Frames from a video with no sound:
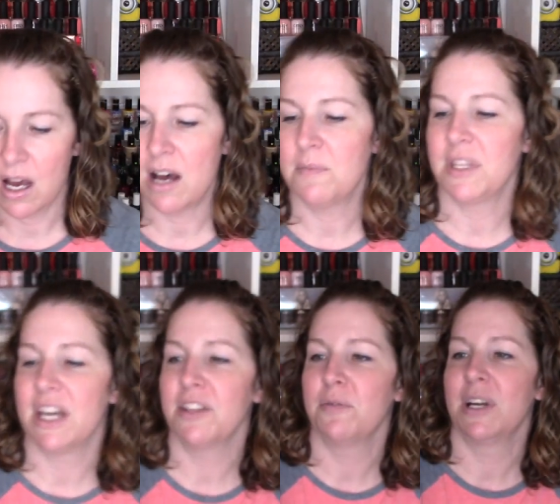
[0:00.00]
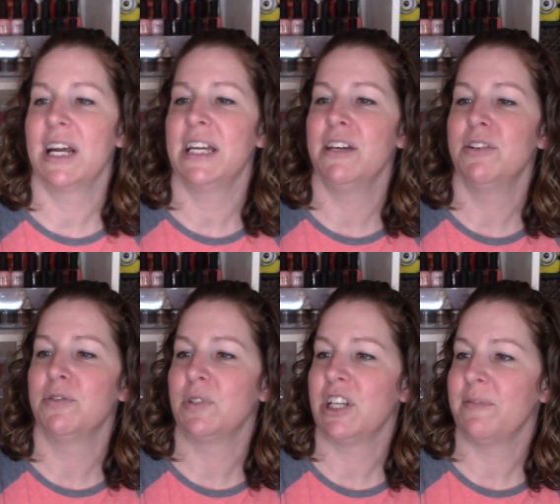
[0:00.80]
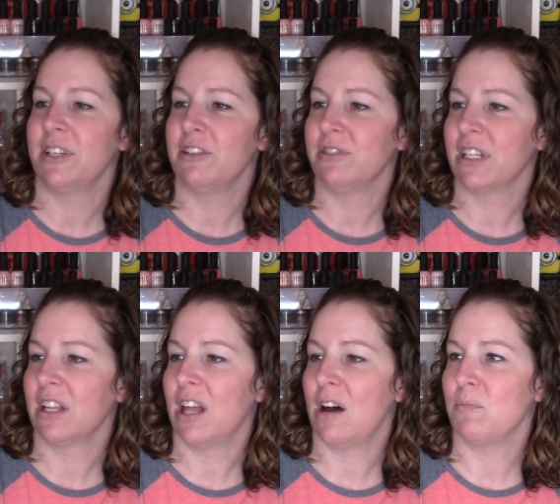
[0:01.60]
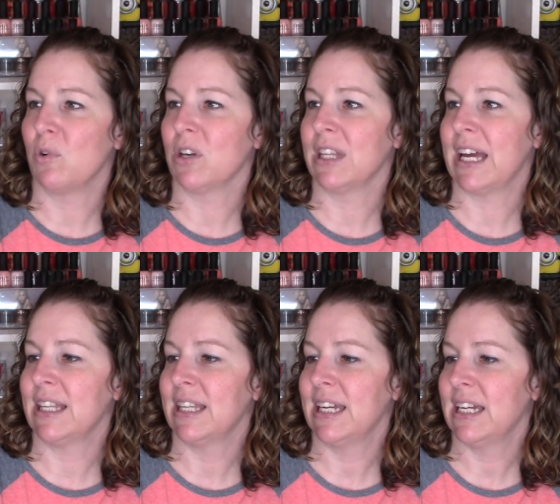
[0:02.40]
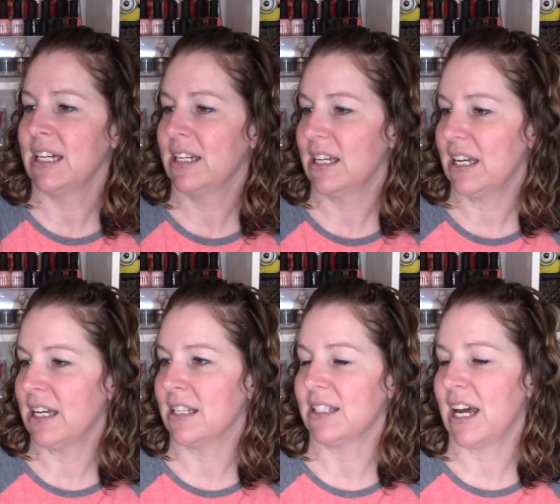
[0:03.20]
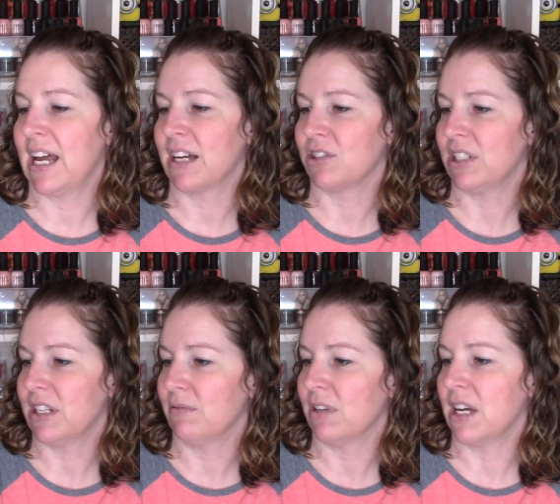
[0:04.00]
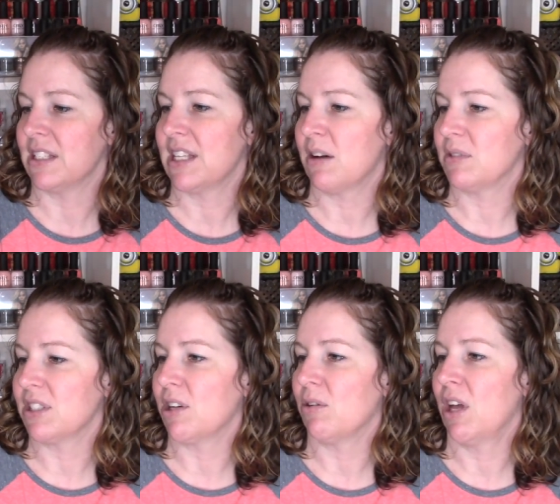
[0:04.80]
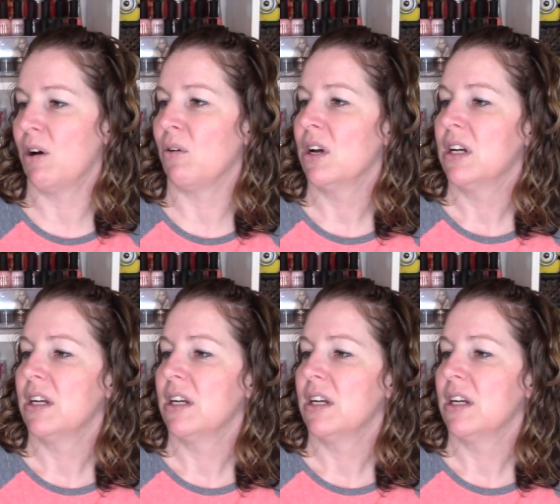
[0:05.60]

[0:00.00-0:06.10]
The other one I use, which I've been using a lot more lately, is, I actually didn't realize that was so low,